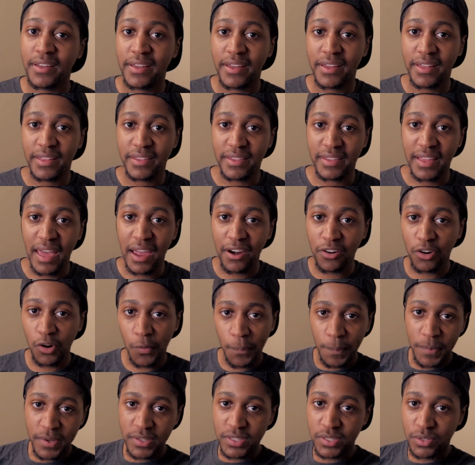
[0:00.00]
And that
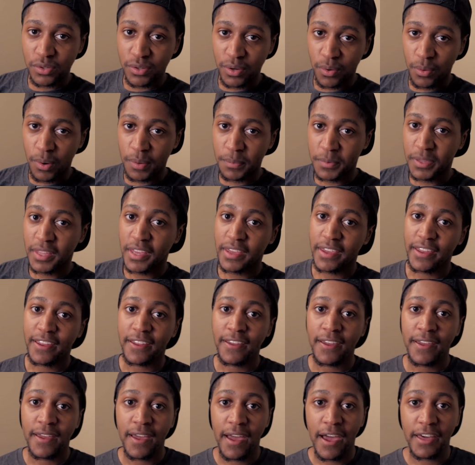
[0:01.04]
group is doing one thing,
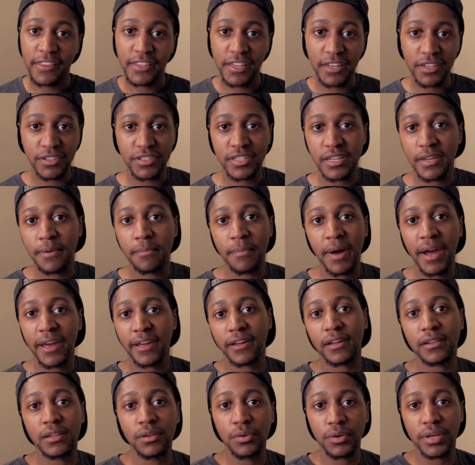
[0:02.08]
and then you see
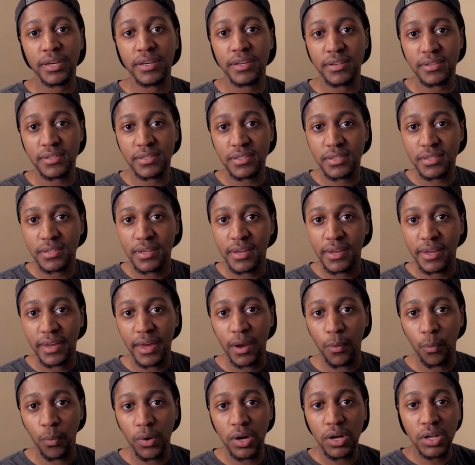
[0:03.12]
Mike, Lucas,
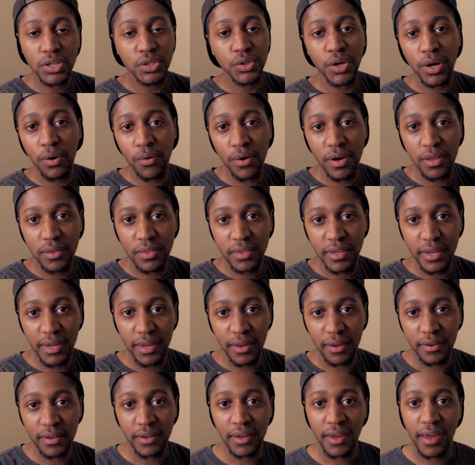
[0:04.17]
and Will doing one thing.